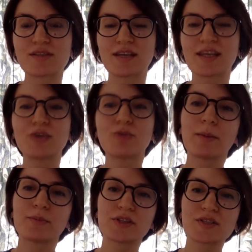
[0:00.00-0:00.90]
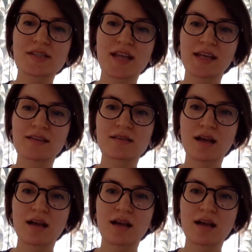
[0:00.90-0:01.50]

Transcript: It's an EU member state.